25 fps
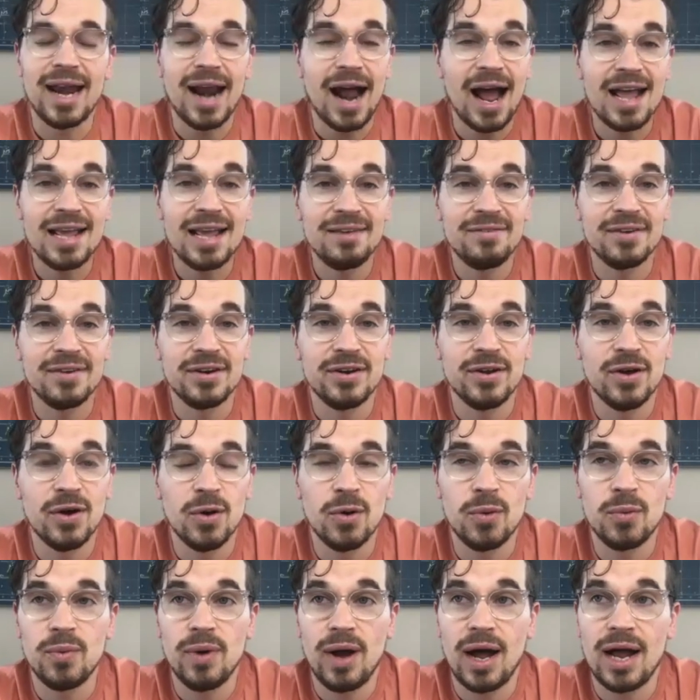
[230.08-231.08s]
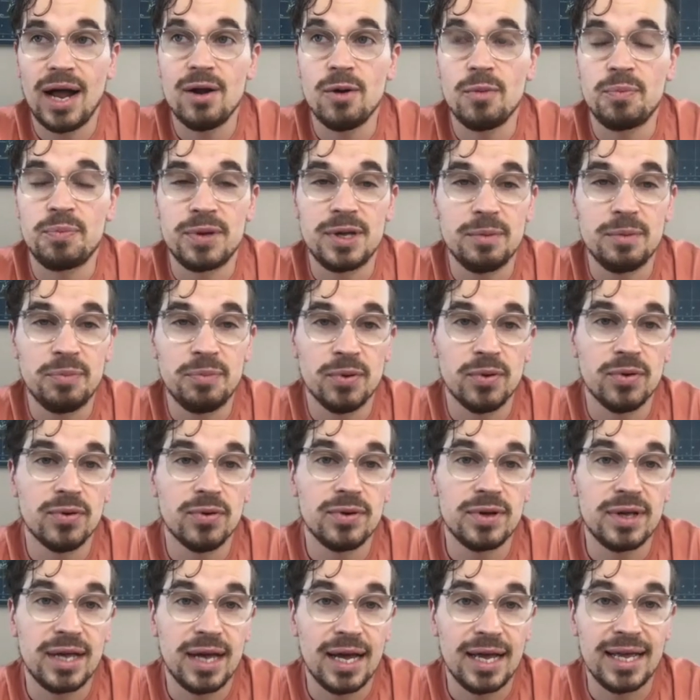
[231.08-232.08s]
I know
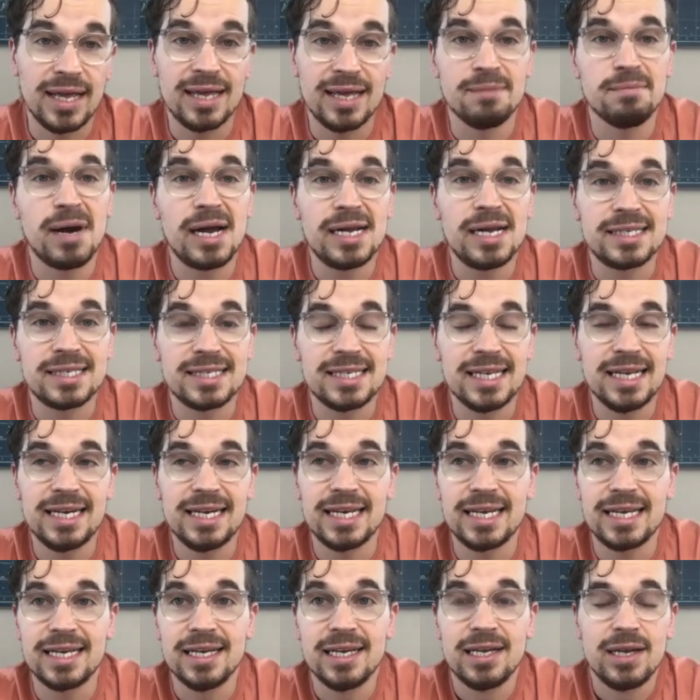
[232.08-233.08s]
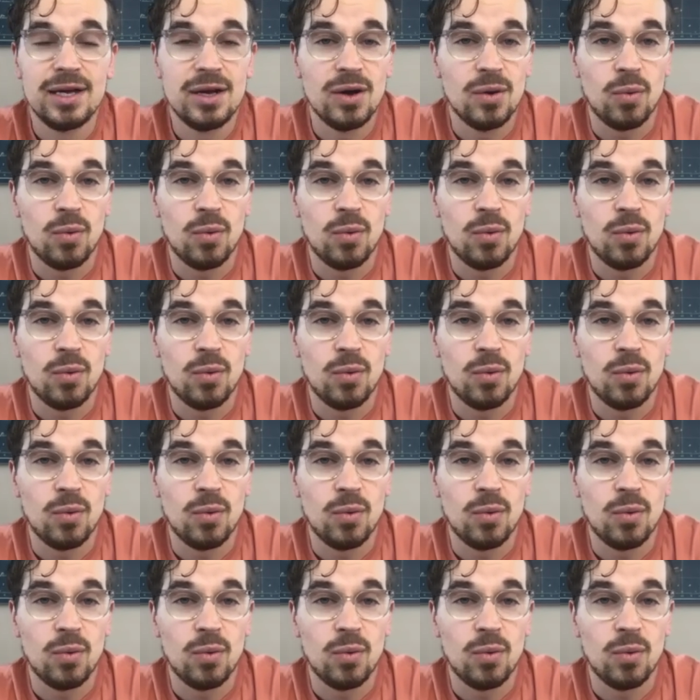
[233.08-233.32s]
people in my city